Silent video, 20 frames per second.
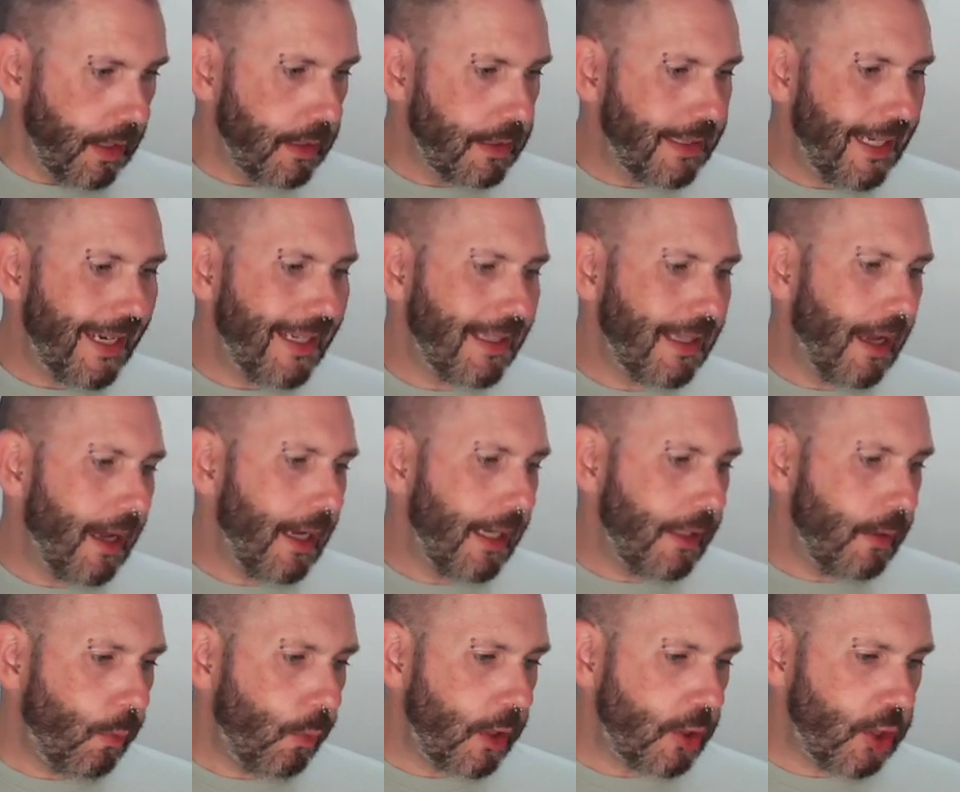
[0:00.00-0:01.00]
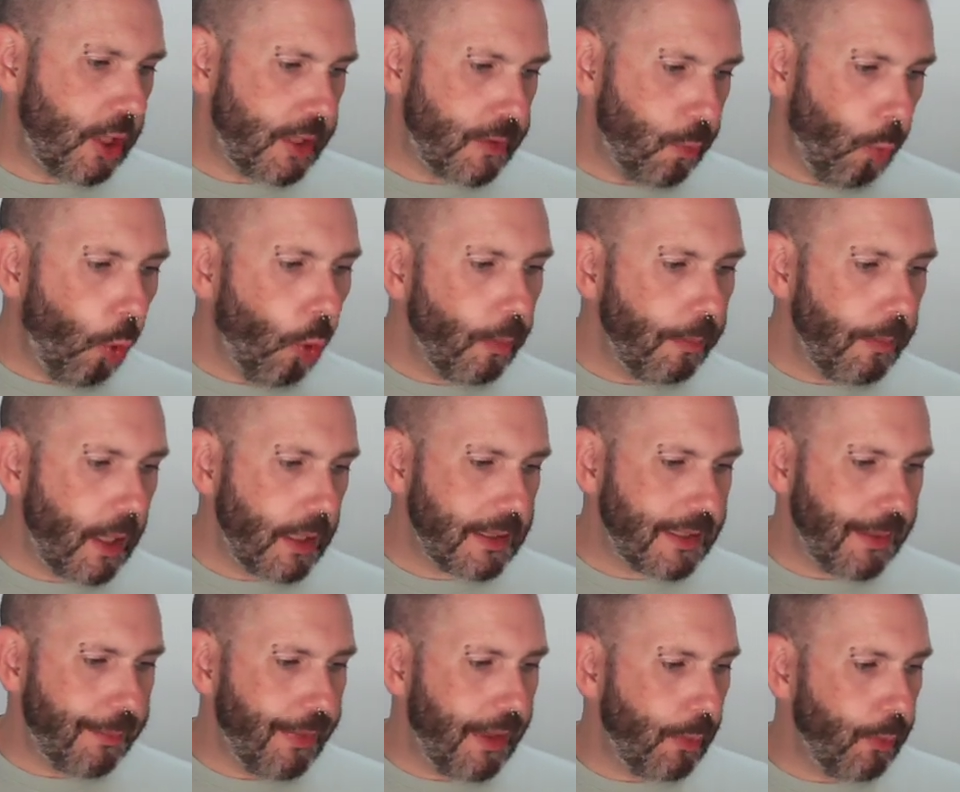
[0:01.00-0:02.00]
day 9, which is warm
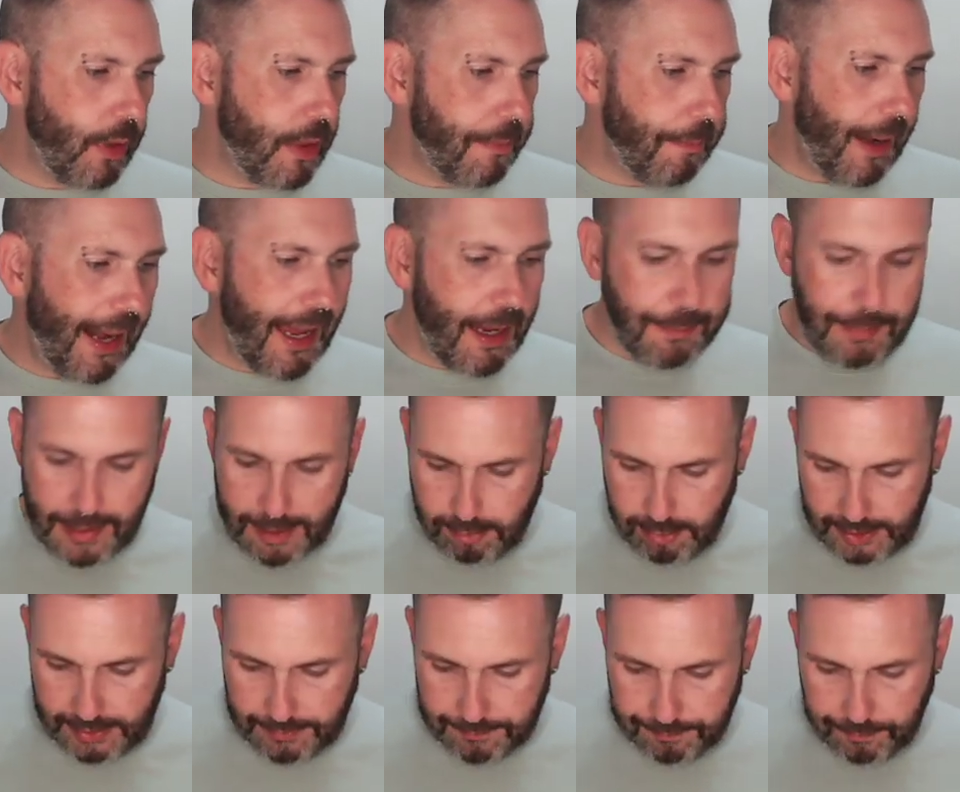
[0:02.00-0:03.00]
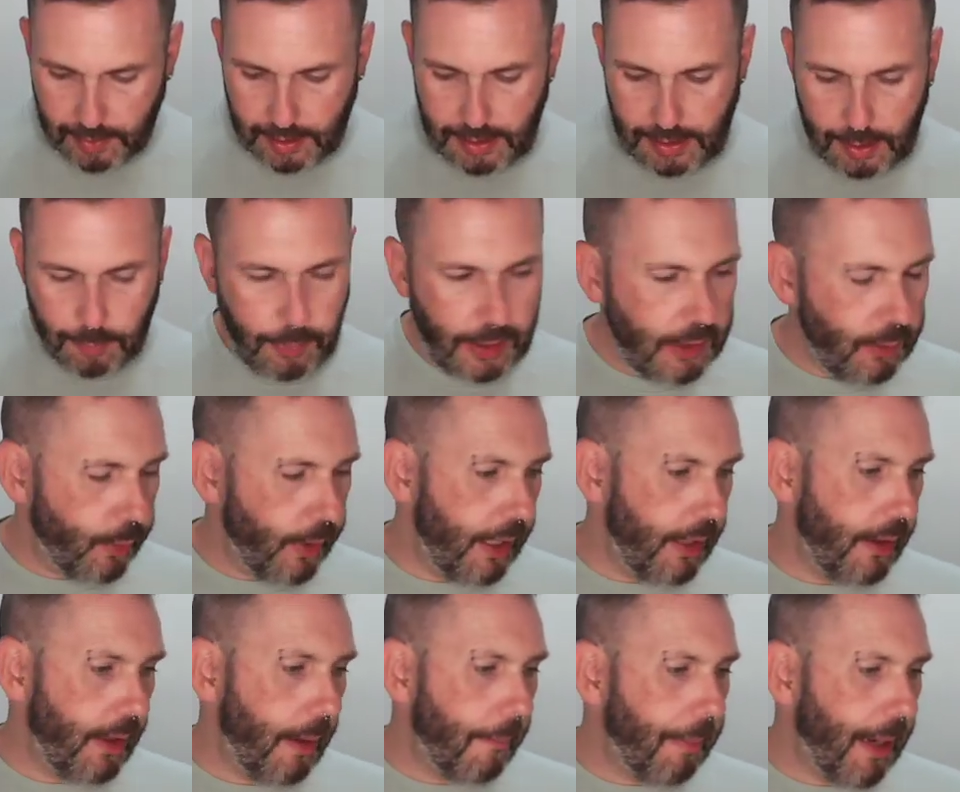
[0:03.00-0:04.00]
something with blackberry, and I went
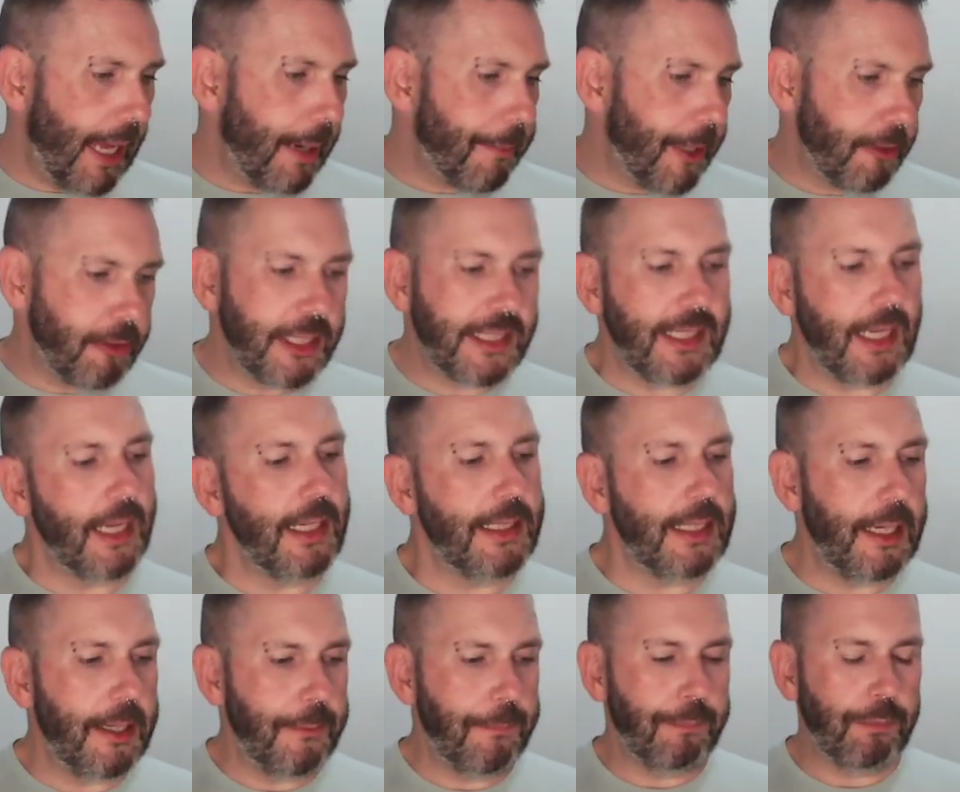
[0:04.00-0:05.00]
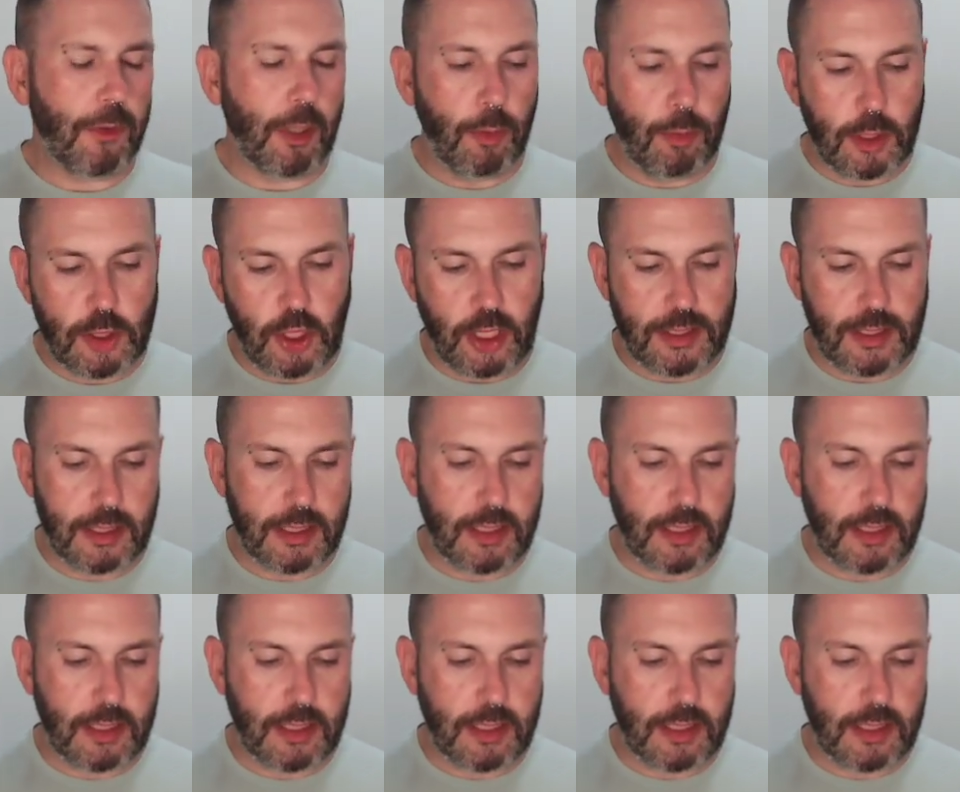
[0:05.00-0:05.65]
with blackberry cider, which is a